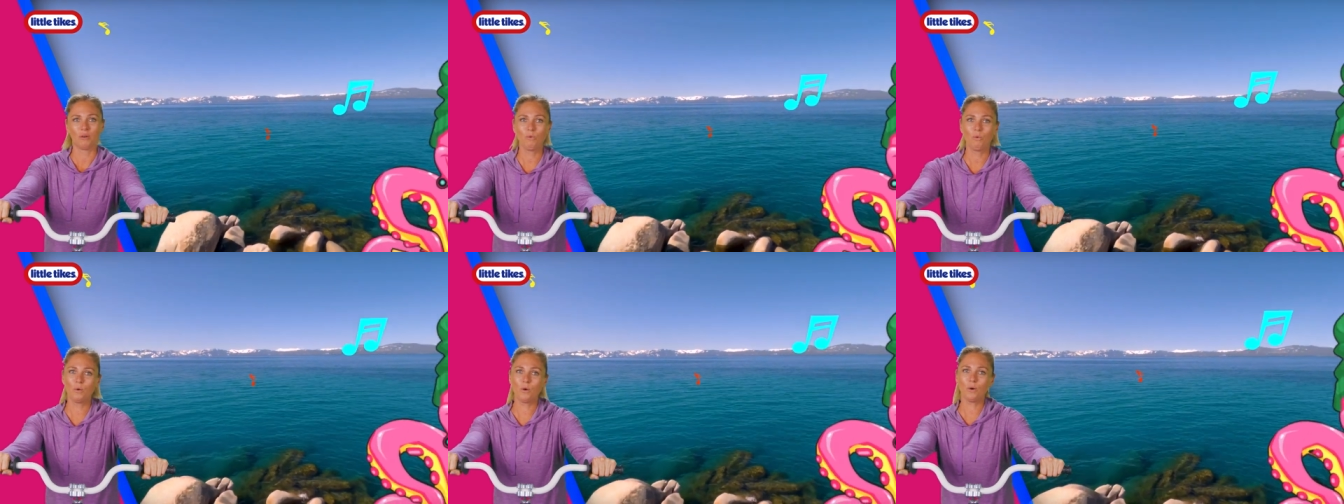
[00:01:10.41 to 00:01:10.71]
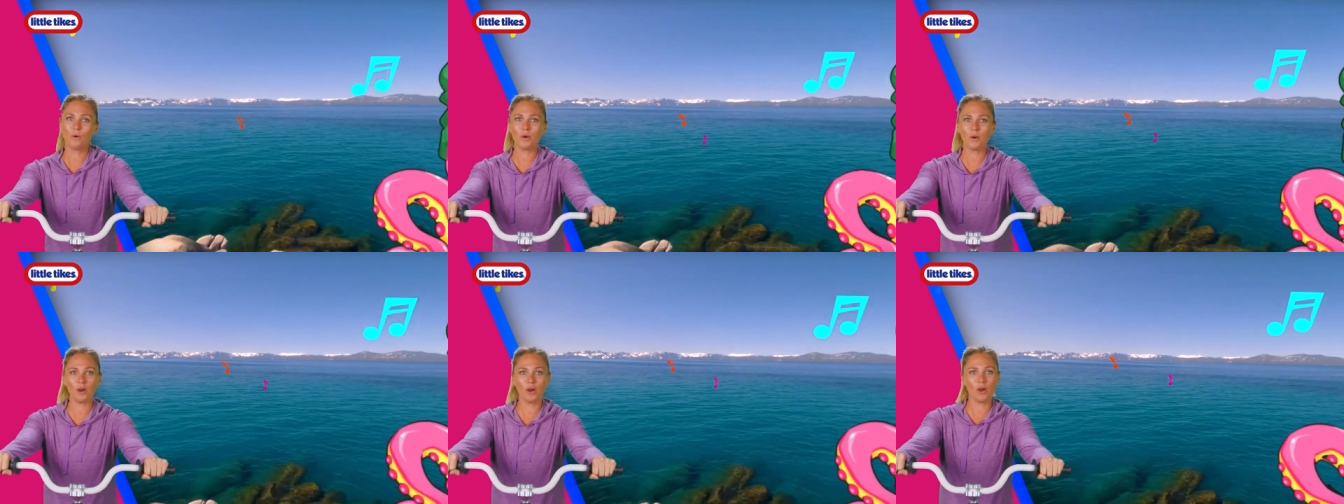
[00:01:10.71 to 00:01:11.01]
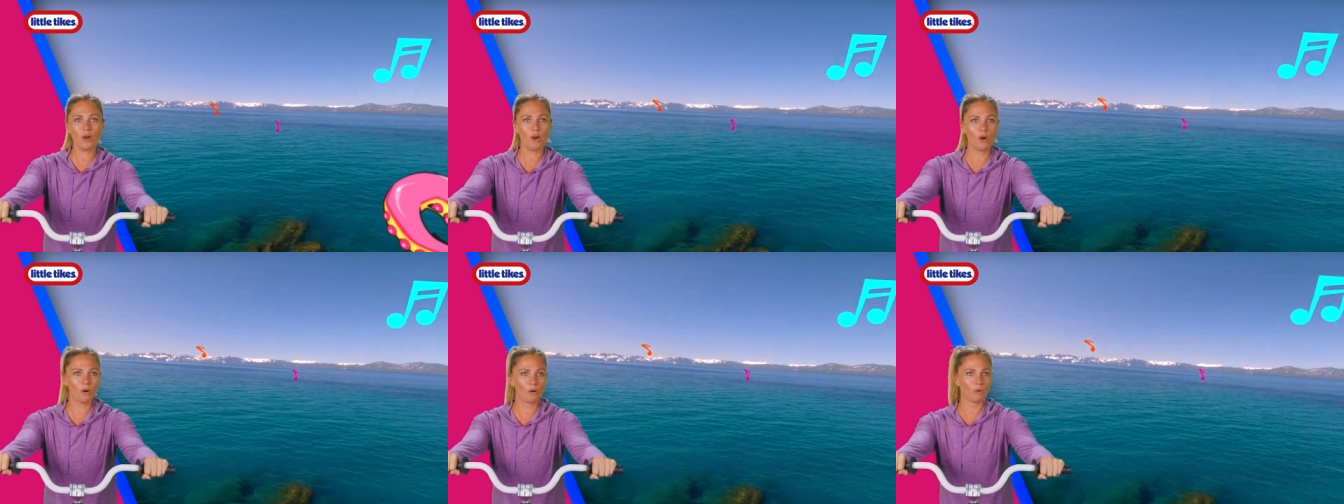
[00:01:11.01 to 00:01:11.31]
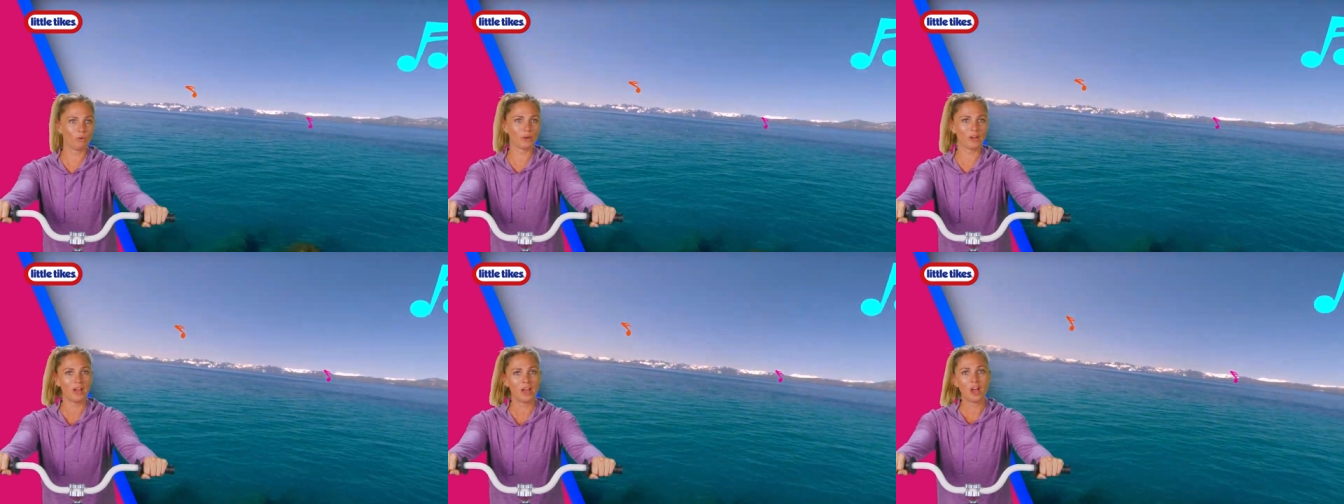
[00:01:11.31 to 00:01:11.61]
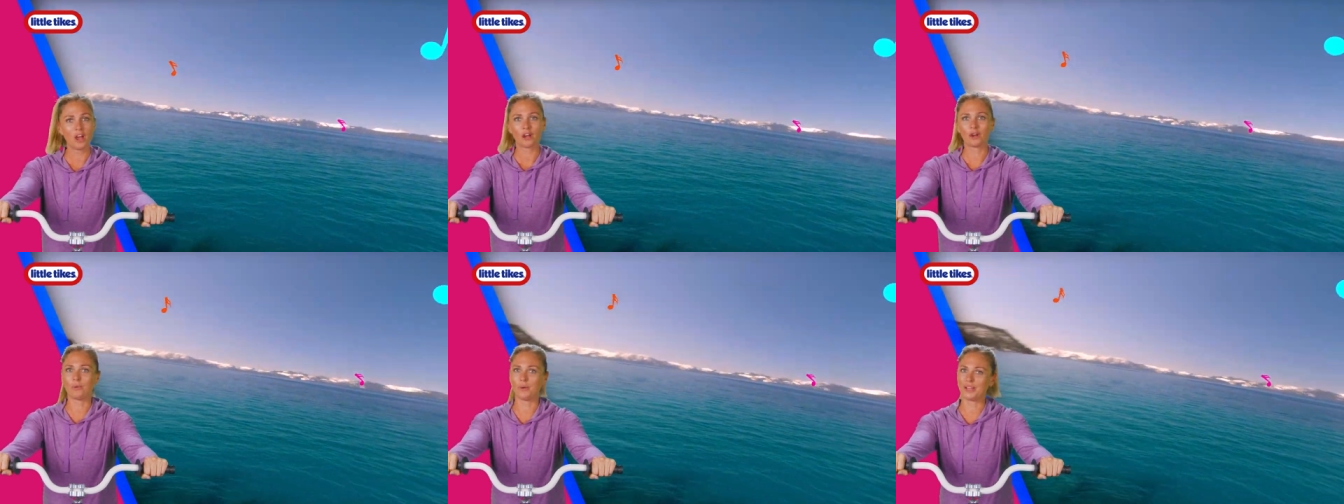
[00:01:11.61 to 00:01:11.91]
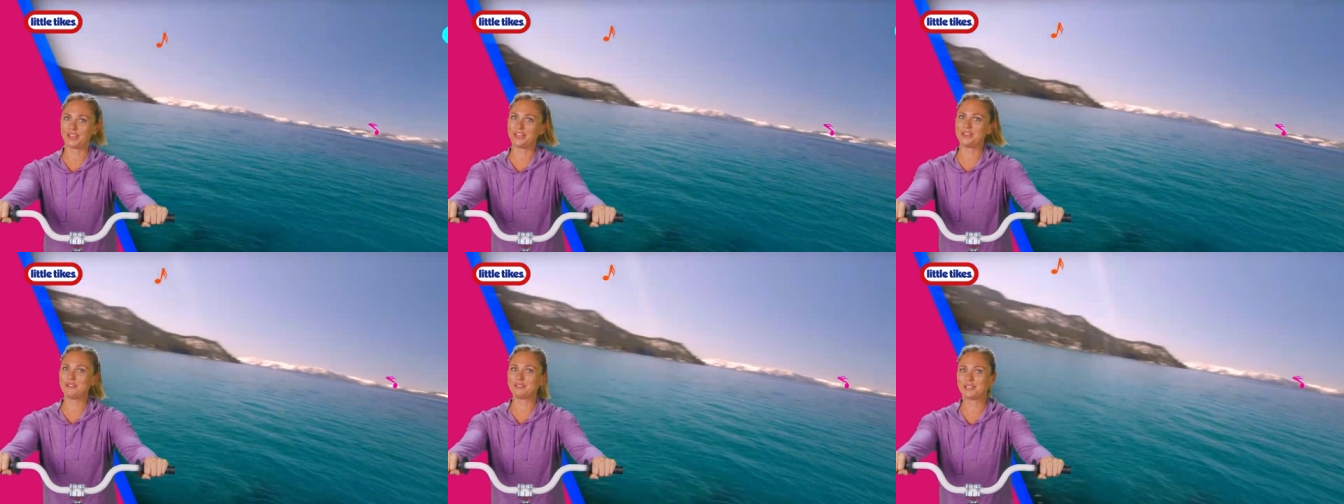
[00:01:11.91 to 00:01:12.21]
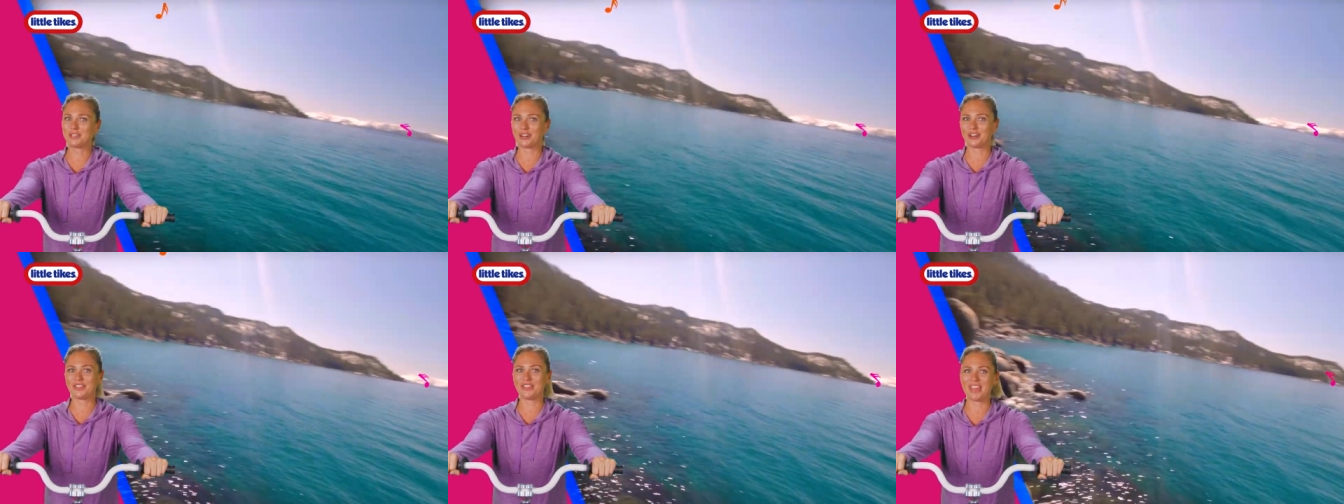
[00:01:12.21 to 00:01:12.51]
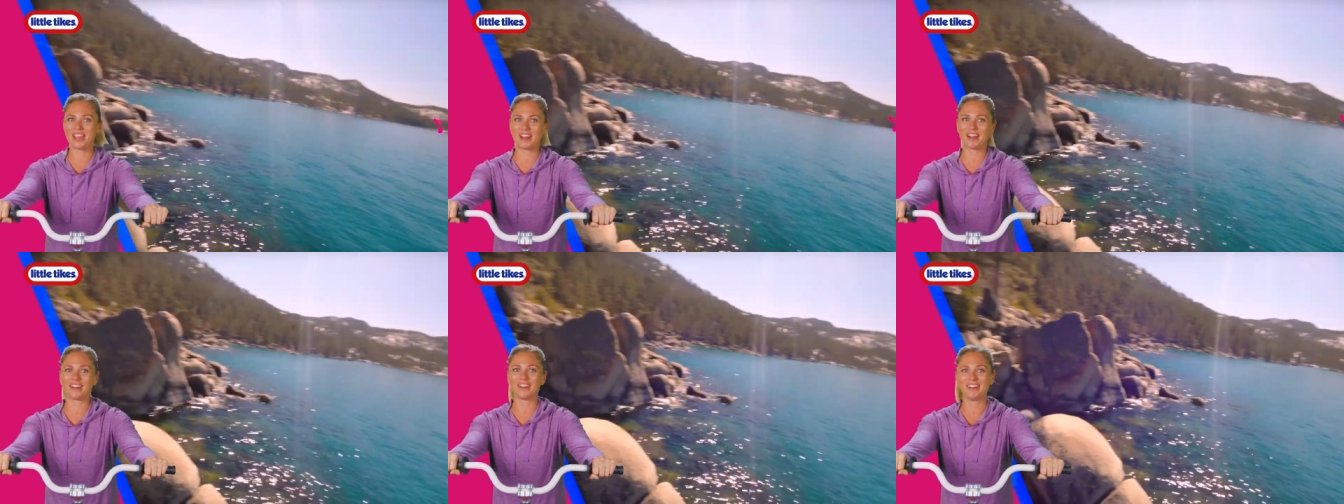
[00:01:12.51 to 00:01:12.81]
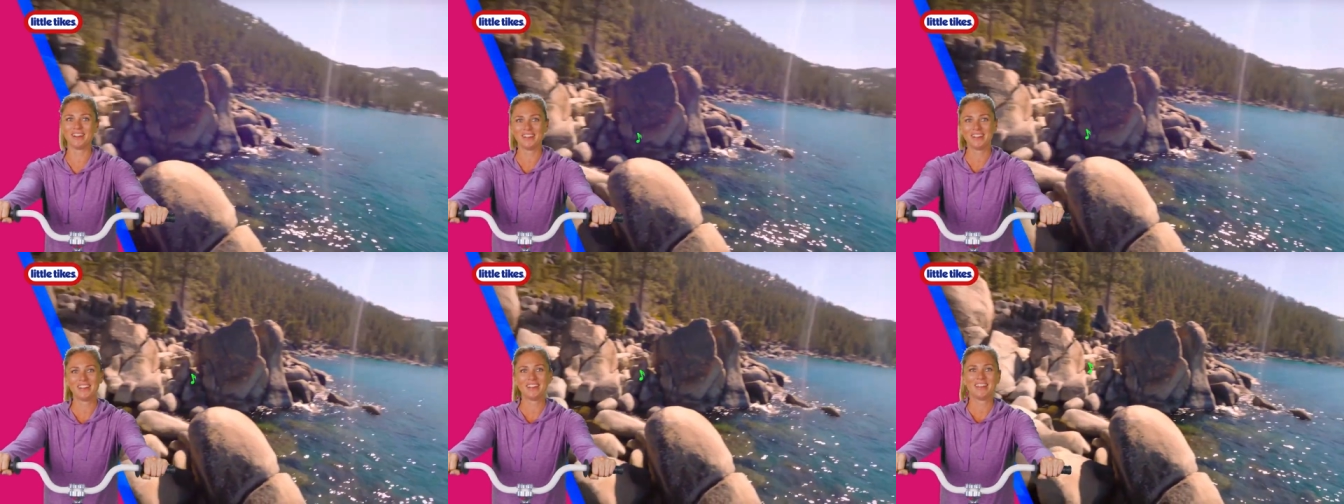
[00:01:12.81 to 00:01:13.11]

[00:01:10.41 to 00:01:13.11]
Woo! Quick U-turn there.